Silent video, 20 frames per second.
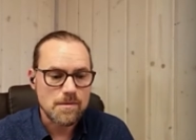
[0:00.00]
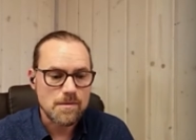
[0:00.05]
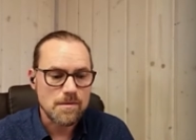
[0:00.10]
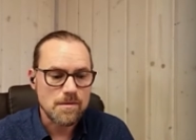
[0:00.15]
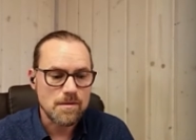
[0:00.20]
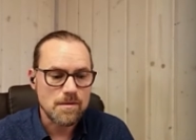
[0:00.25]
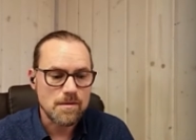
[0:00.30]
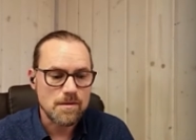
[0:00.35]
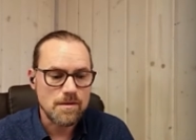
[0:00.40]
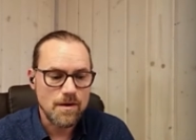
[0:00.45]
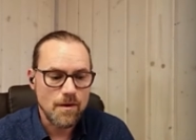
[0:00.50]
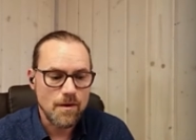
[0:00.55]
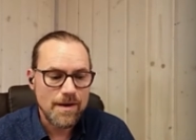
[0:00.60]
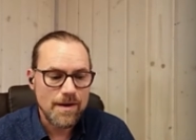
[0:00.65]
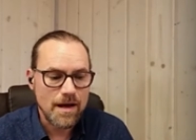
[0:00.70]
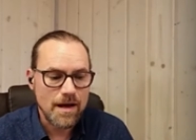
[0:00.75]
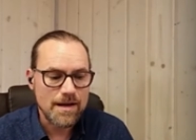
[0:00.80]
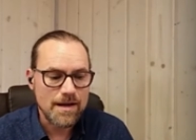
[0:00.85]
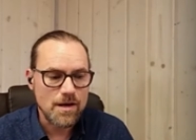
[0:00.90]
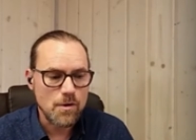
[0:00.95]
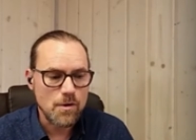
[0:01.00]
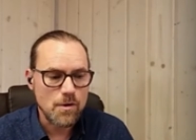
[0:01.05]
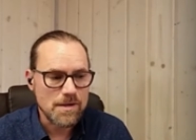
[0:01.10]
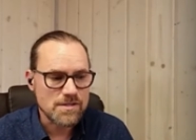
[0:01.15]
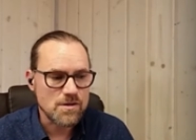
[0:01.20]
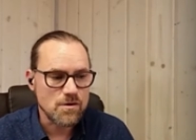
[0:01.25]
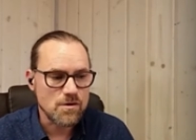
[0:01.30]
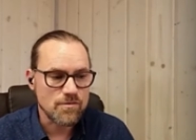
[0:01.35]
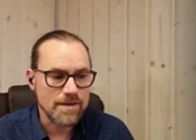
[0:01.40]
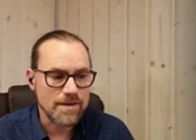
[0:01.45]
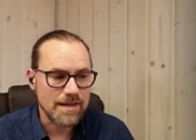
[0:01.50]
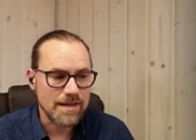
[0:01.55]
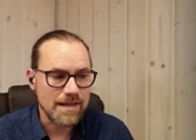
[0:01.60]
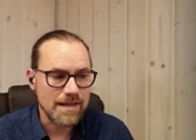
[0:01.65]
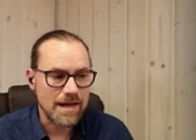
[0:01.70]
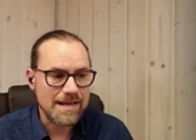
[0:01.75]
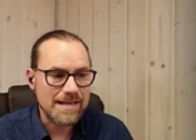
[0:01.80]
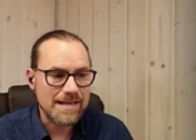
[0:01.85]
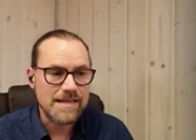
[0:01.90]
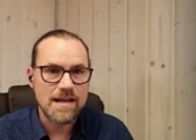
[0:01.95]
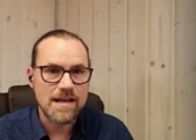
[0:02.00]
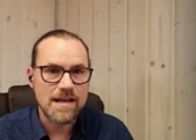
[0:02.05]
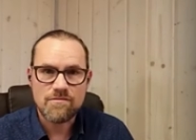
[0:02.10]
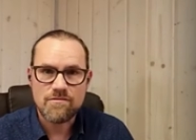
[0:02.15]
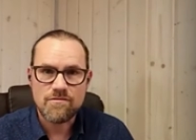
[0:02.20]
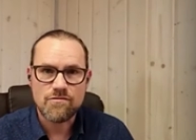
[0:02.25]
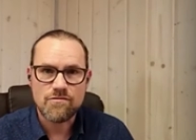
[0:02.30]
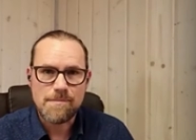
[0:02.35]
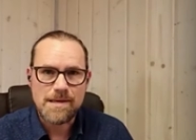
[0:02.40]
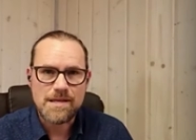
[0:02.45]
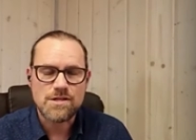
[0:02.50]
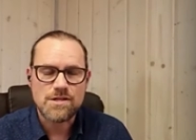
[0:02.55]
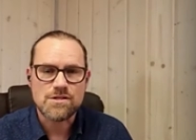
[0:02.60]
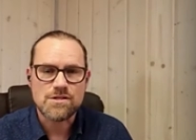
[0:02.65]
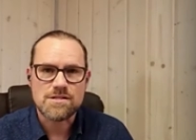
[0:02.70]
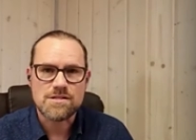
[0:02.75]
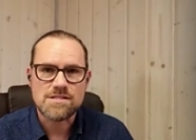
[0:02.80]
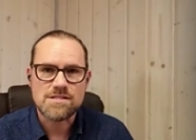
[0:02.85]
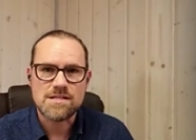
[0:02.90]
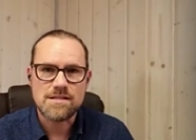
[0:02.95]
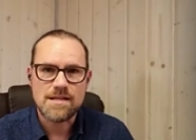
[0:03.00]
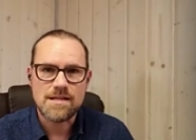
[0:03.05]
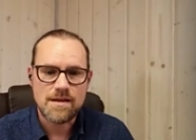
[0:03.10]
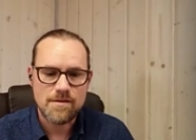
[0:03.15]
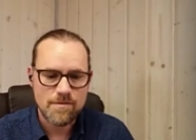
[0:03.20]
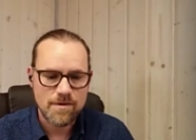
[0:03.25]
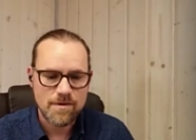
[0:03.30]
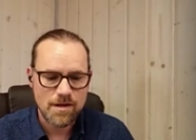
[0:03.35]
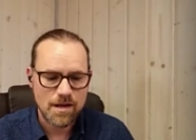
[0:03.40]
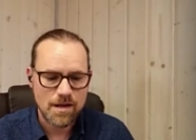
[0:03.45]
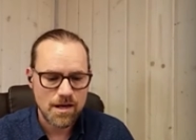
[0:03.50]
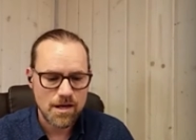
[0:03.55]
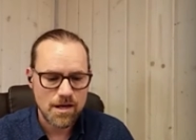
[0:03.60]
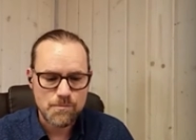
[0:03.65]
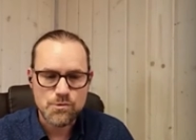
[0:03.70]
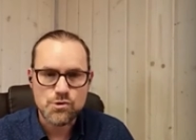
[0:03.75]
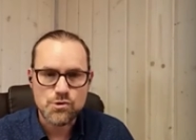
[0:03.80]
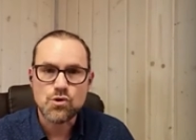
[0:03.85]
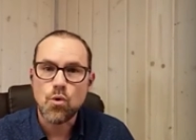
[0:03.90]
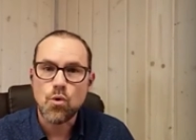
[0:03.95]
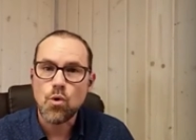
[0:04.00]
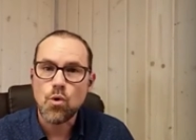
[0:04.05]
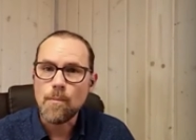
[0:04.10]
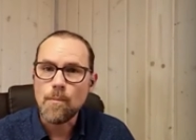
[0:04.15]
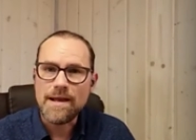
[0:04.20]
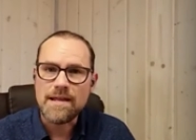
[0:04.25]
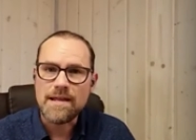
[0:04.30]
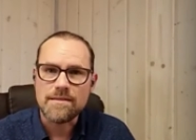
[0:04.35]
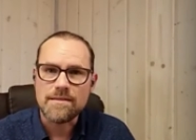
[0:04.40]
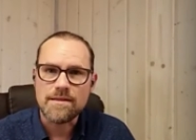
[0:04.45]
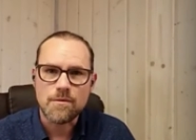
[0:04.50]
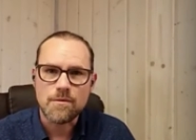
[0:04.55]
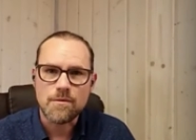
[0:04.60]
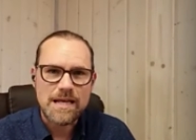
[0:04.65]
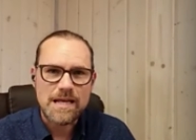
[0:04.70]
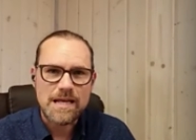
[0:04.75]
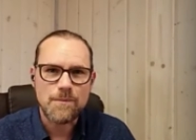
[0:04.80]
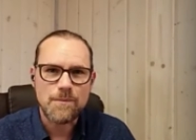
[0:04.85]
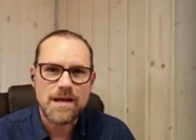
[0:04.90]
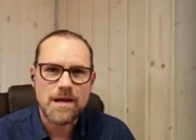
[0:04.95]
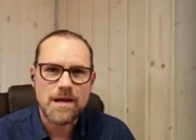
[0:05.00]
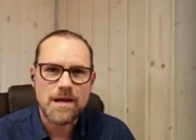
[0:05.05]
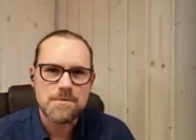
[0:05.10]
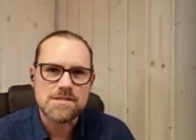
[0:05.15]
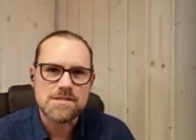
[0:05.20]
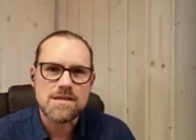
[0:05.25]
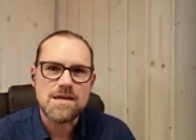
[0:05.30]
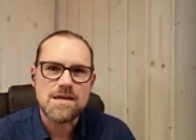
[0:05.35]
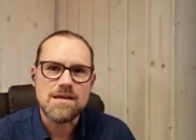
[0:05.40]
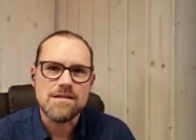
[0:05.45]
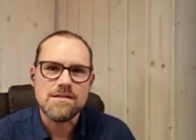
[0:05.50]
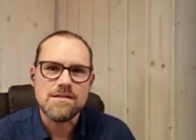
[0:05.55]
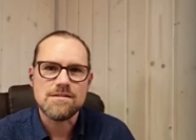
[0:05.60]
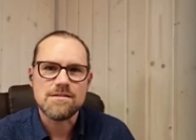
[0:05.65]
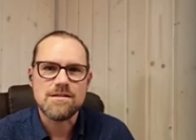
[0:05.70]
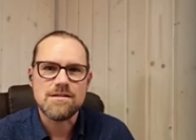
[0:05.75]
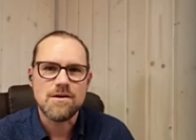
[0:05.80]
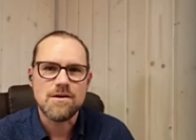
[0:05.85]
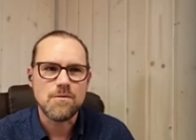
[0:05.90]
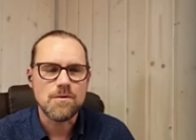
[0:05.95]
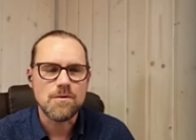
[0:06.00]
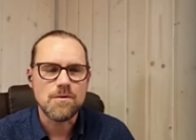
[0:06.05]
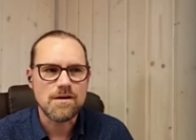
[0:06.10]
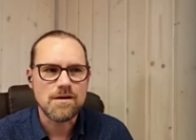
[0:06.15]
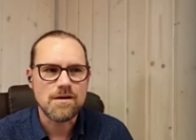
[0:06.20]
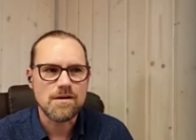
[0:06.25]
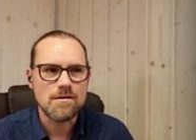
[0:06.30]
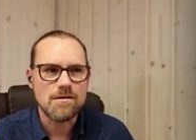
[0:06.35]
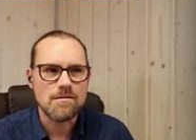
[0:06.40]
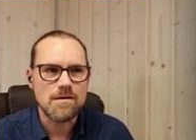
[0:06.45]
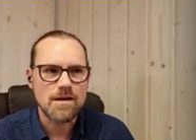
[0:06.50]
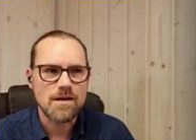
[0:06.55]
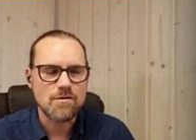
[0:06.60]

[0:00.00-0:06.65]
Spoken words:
you know, I know myself, and I love information. I sit there and I'll absorb anything. When I was a kid, you know, I grew up